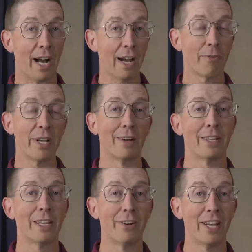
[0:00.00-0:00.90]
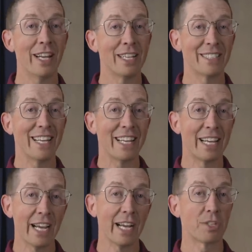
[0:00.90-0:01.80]
I read on the internet is a
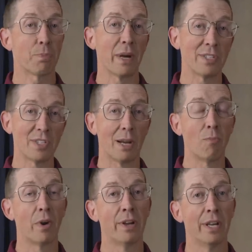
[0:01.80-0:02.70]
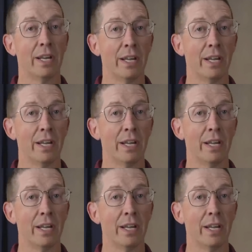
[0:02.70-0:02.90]
guess by someone.